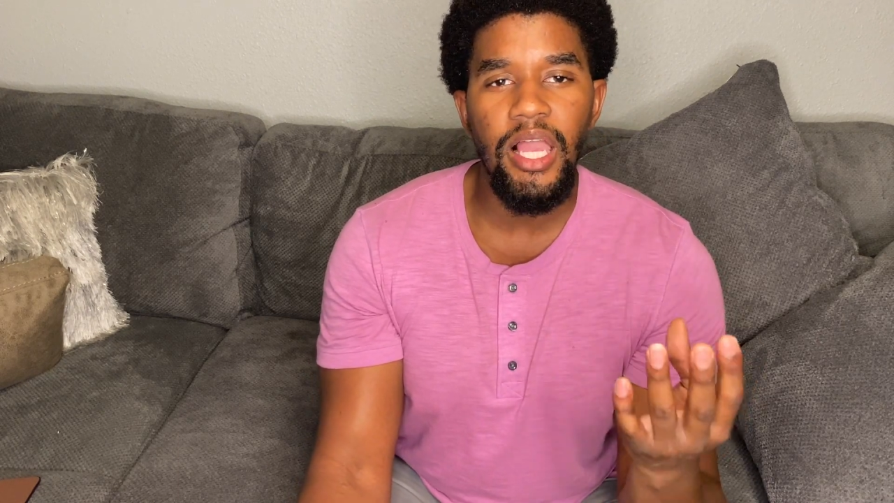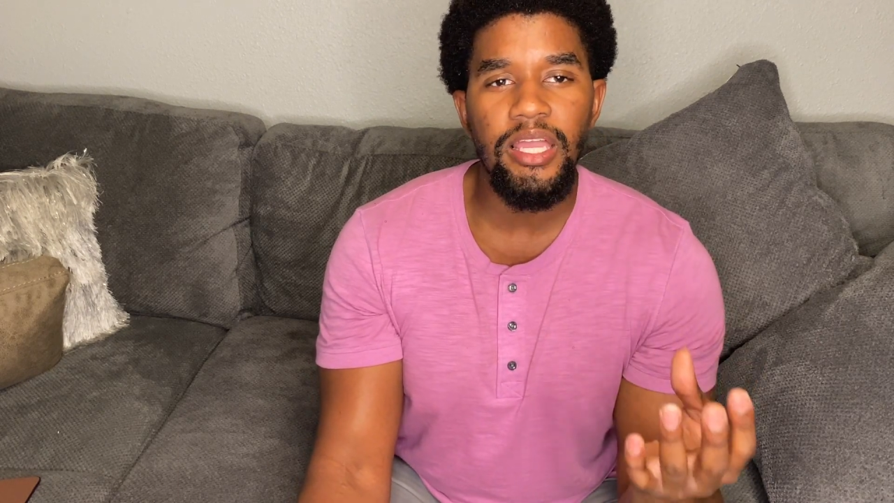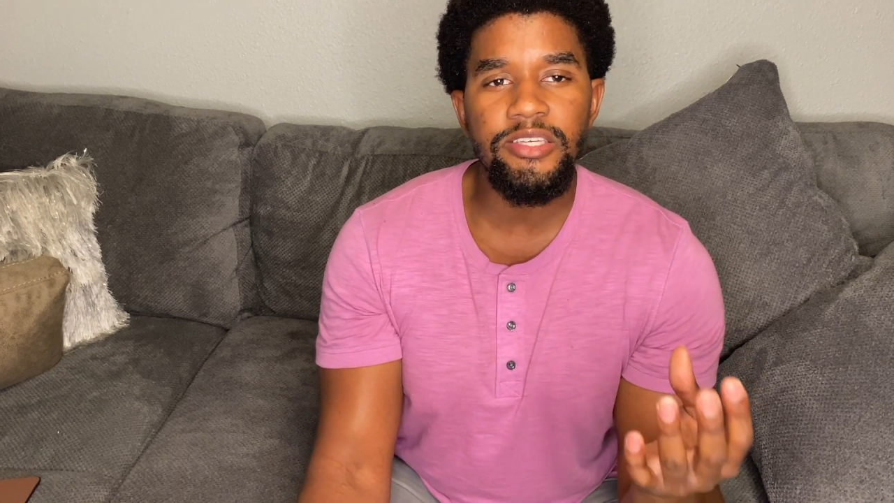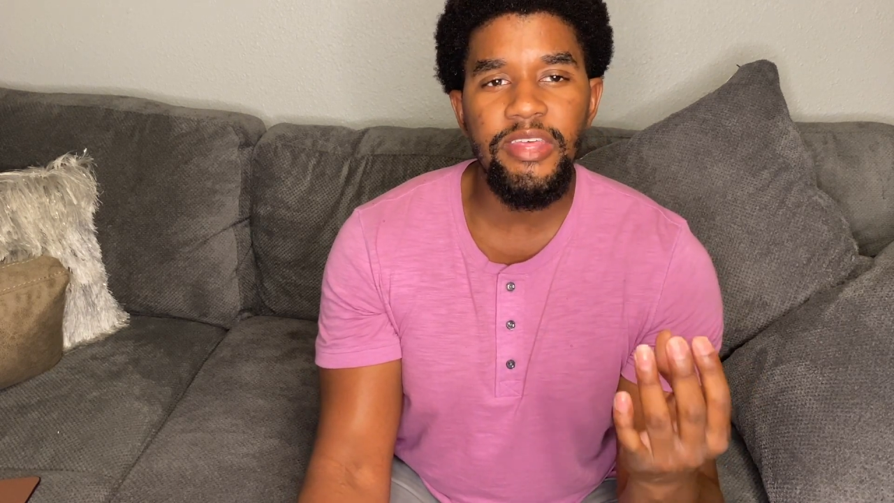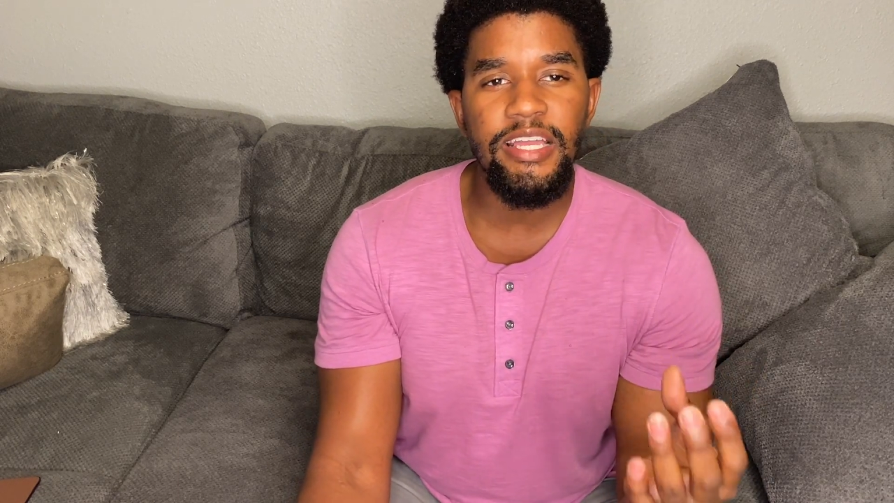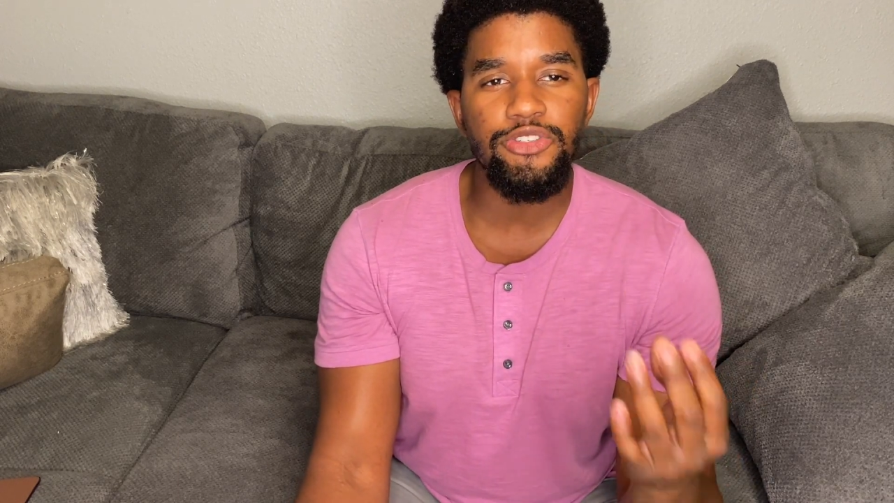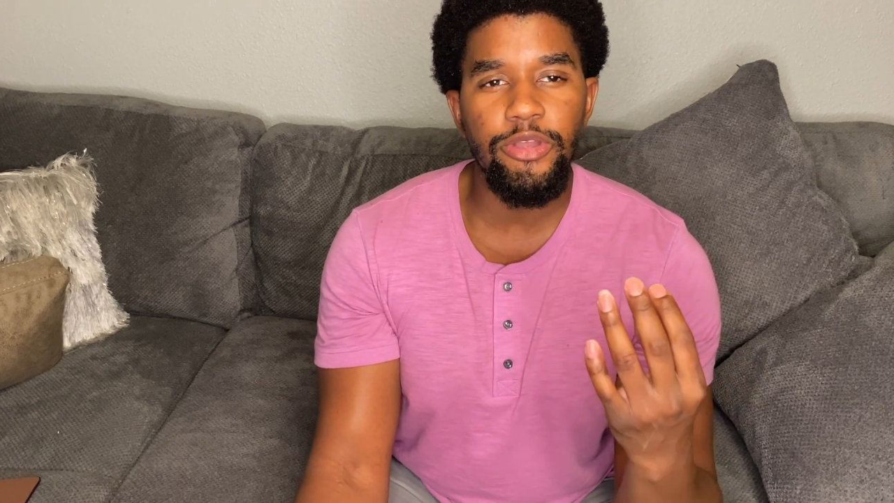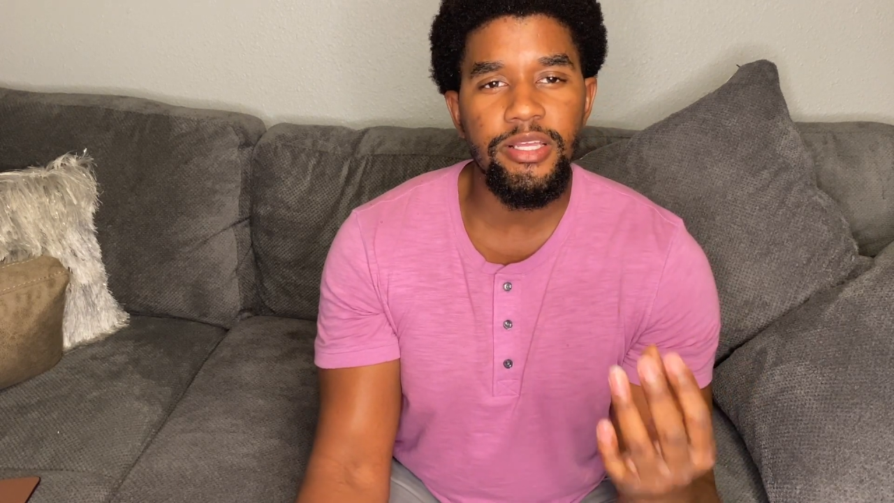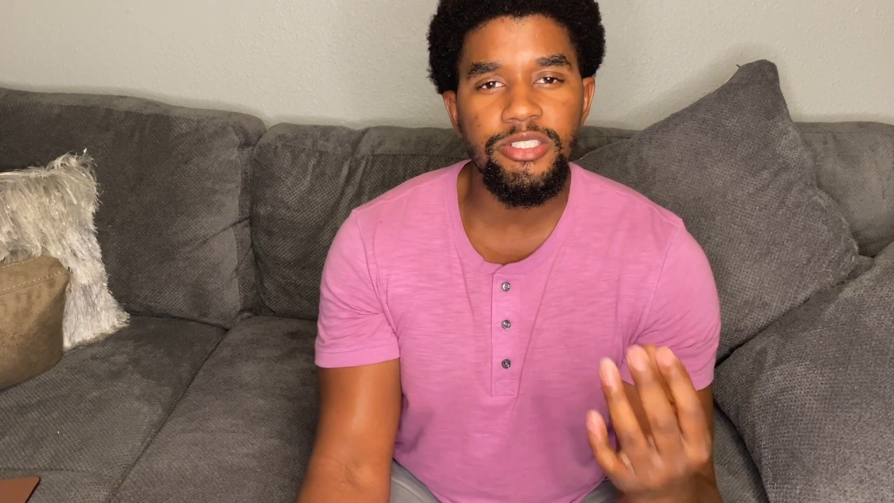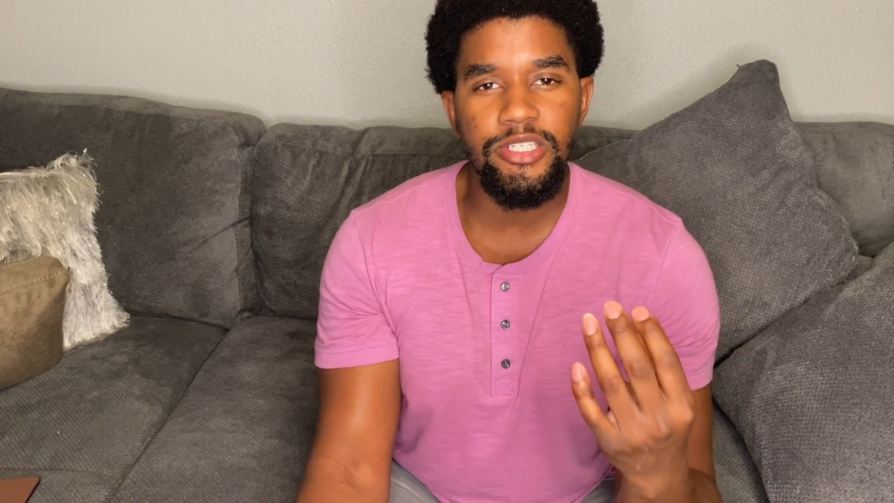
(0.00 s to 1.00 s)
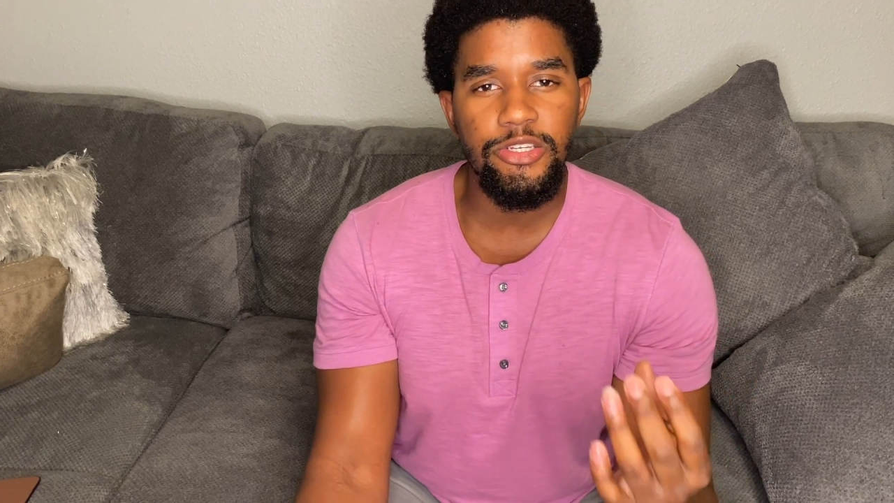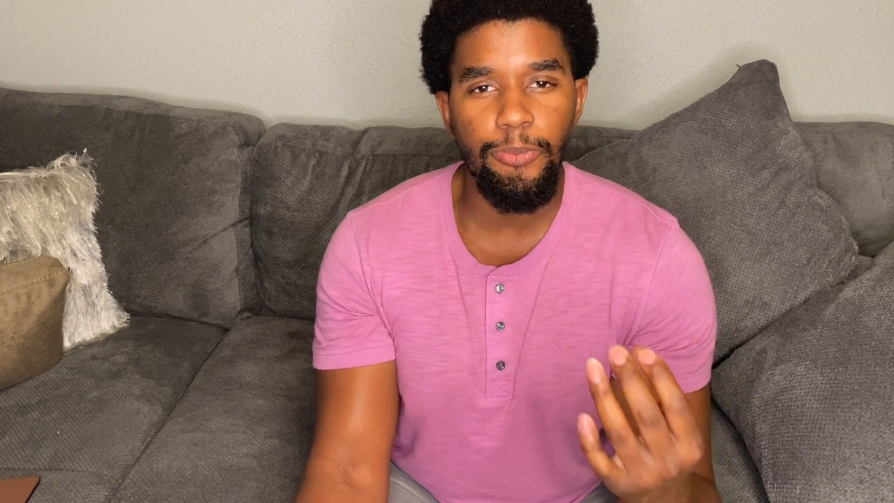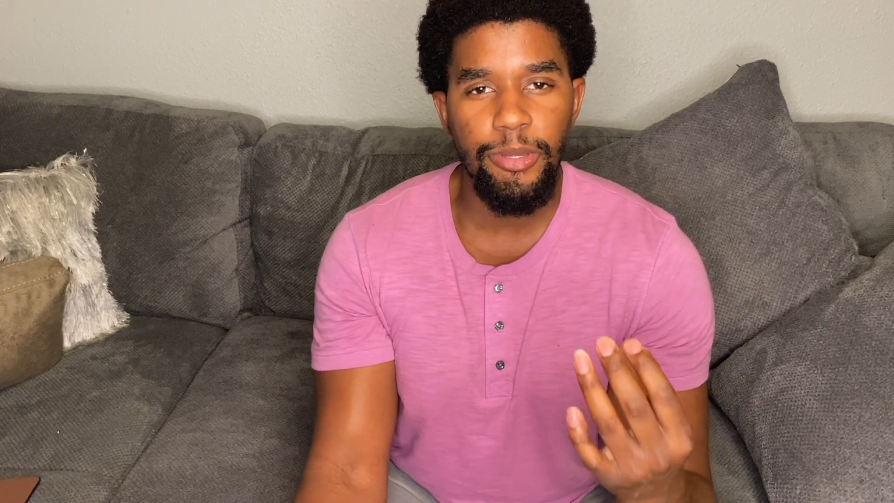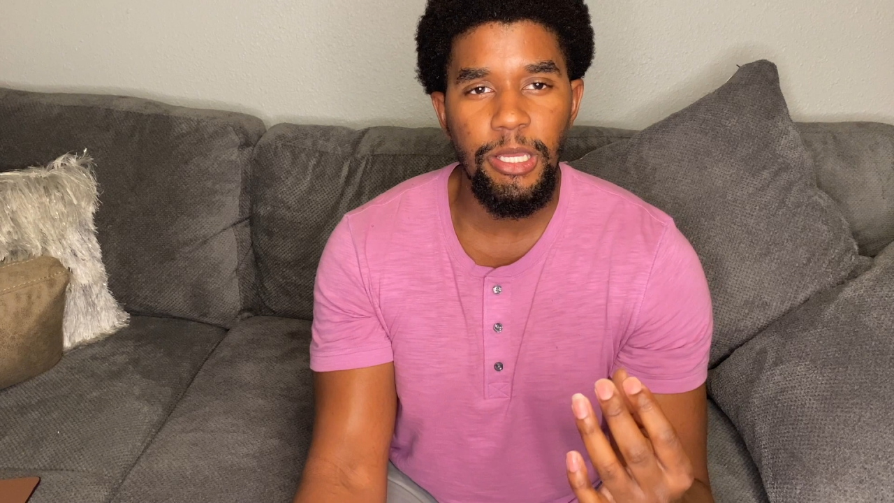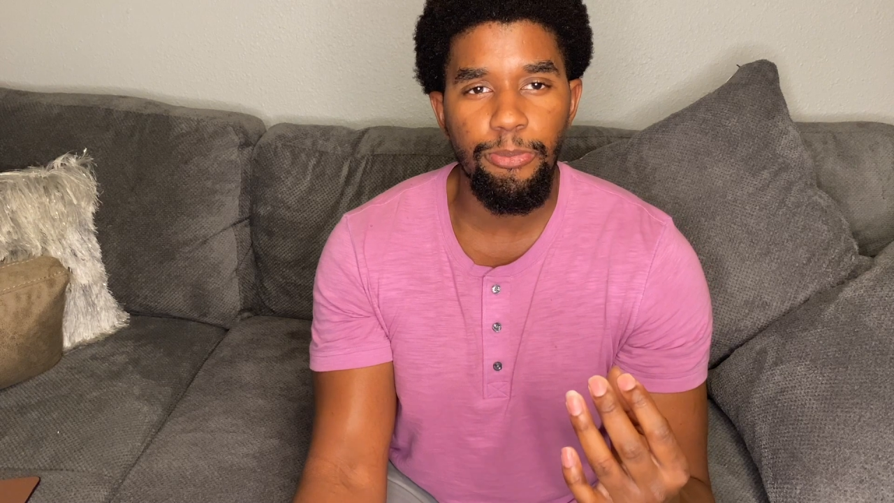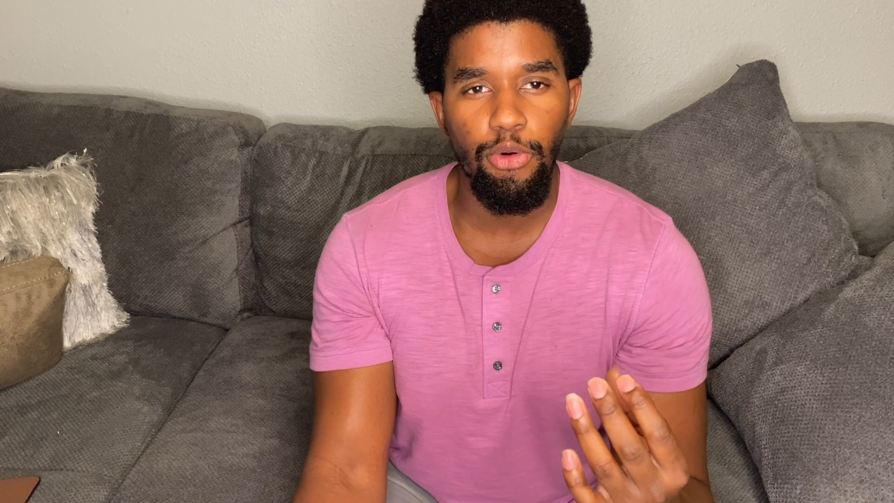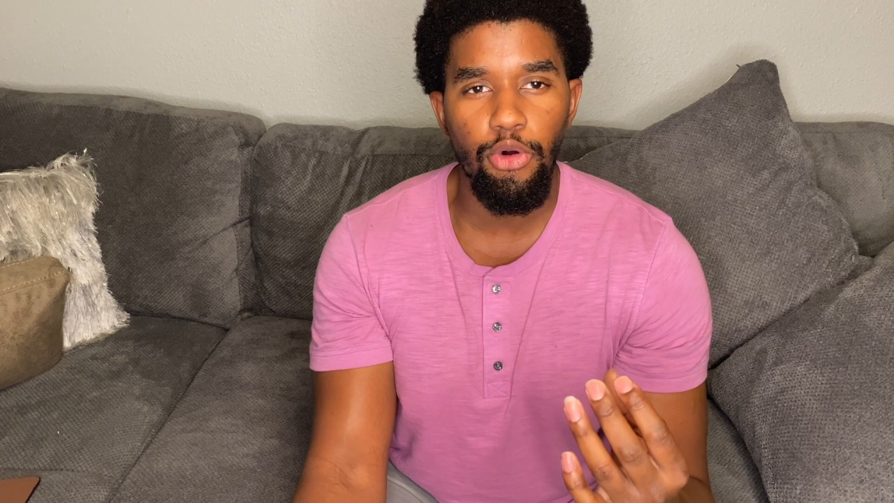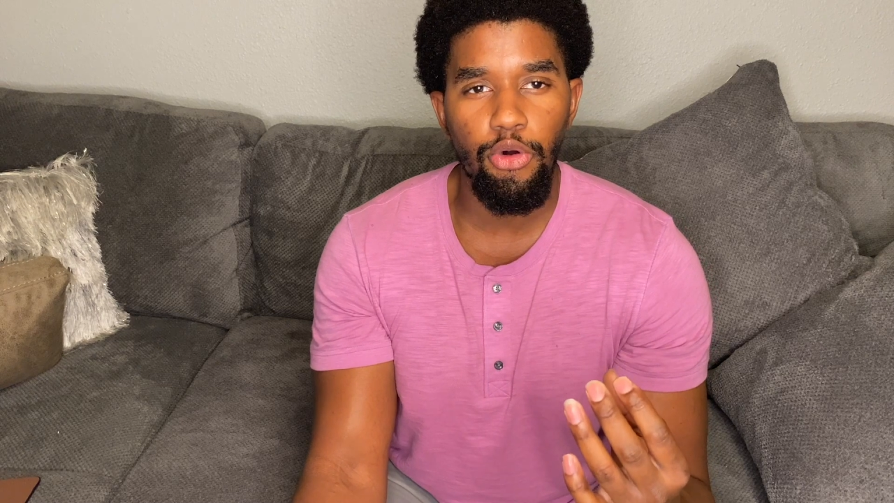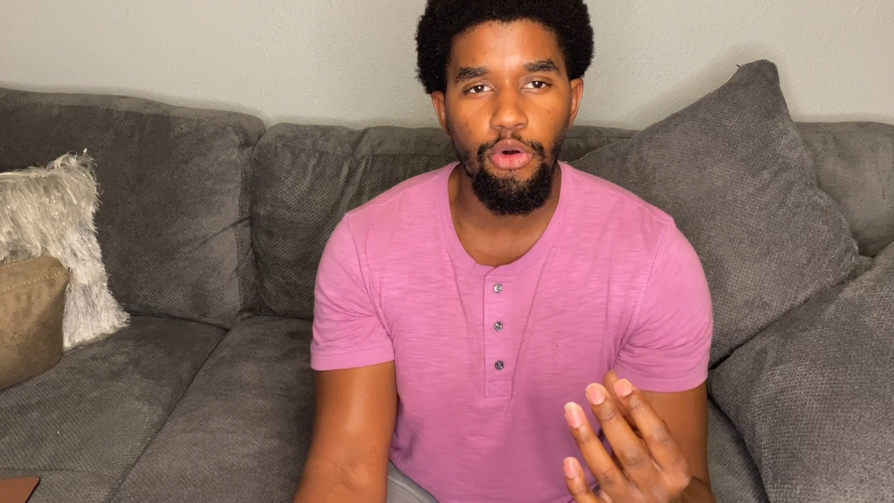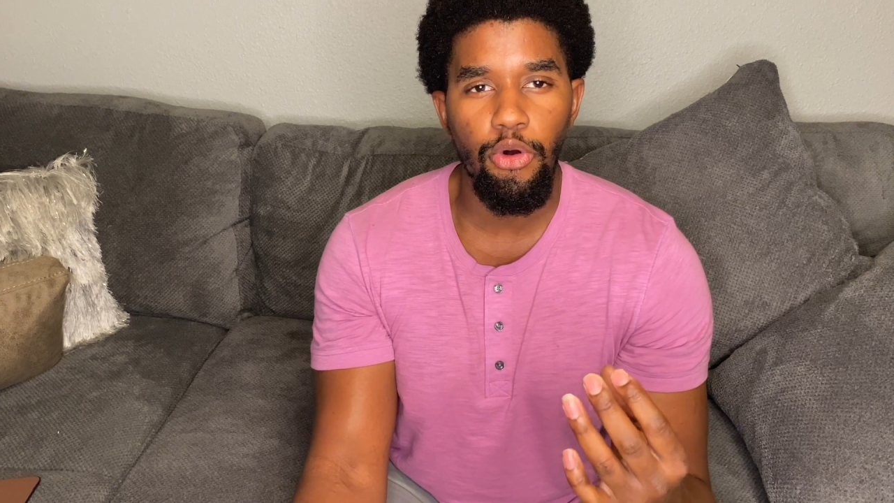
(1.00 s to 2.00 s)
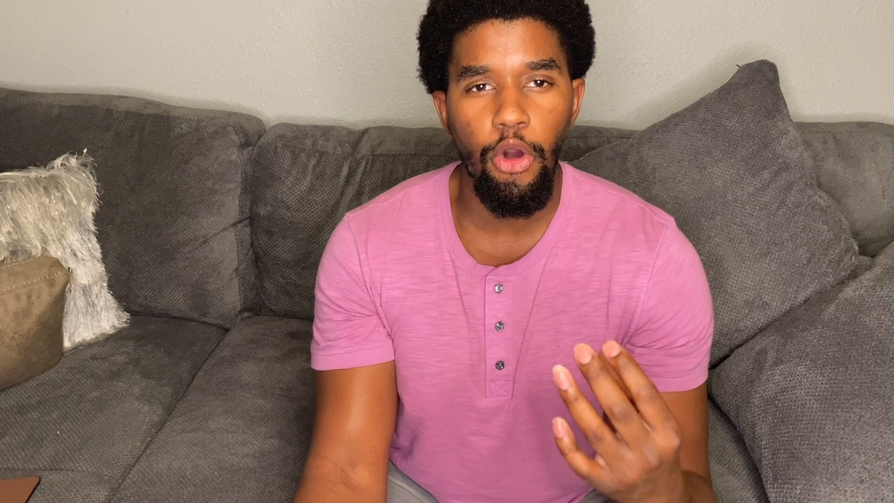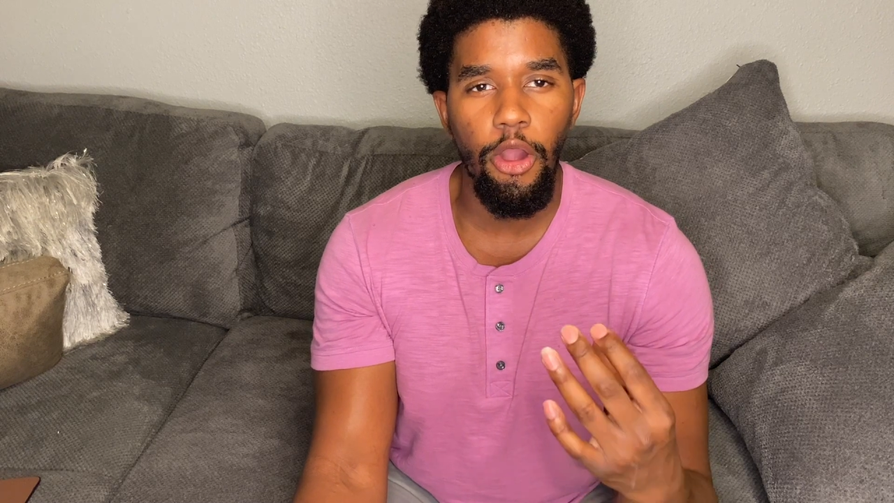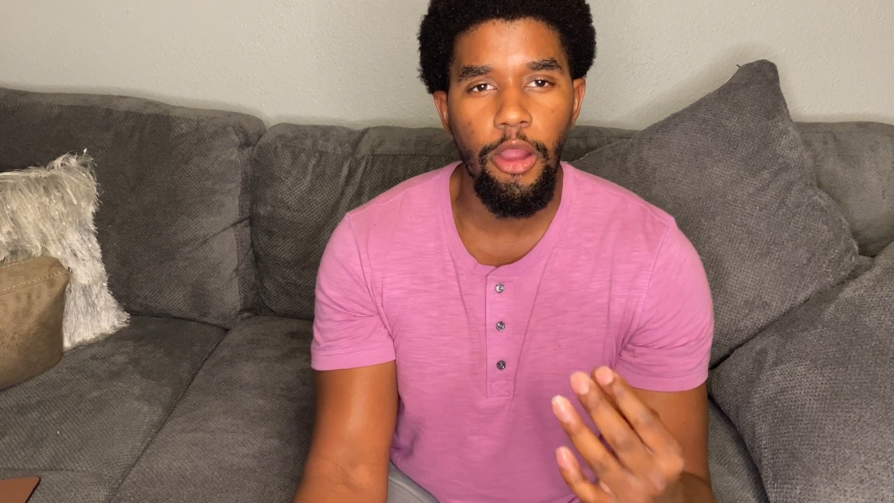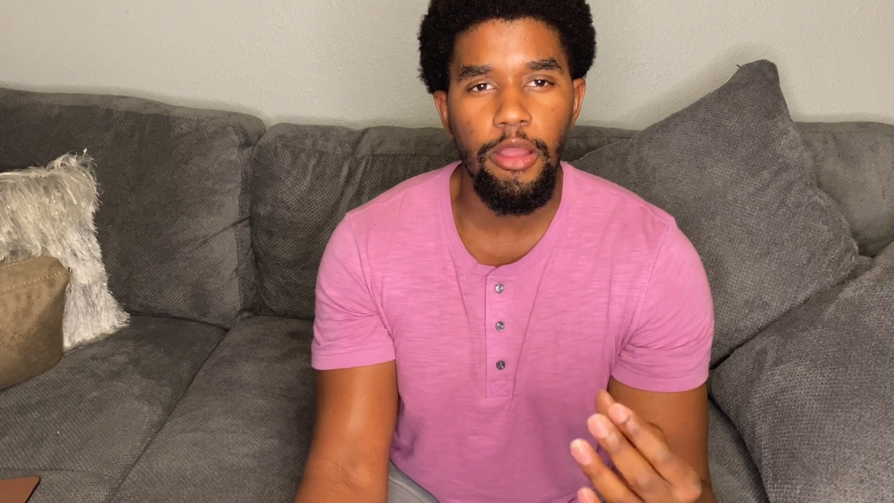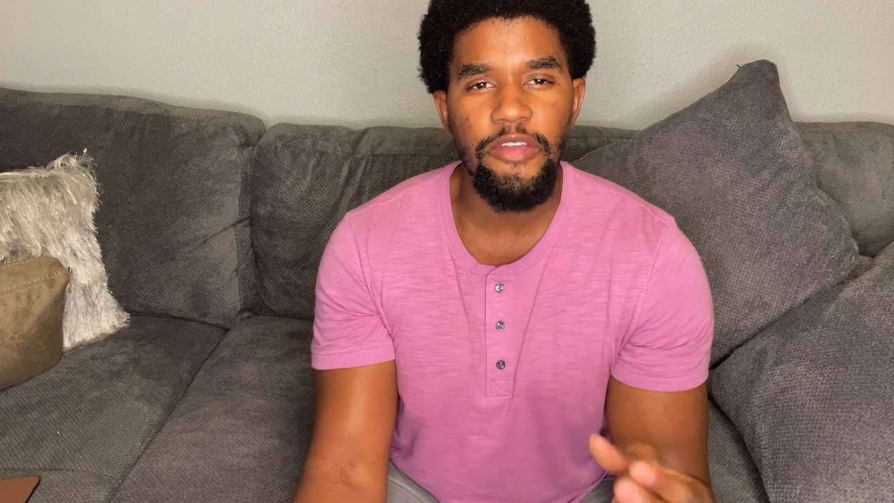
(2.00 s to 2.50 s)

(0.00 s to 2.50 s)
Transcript: transgender people are,